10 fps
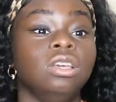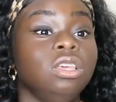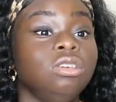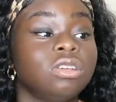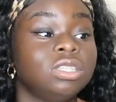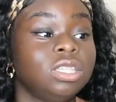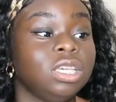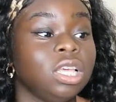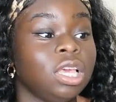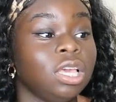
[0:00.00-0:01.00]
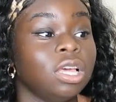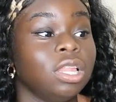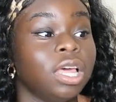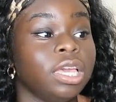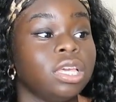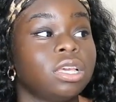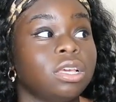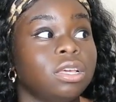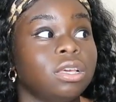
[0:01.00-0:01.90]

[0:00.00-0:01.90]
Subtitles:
You can see like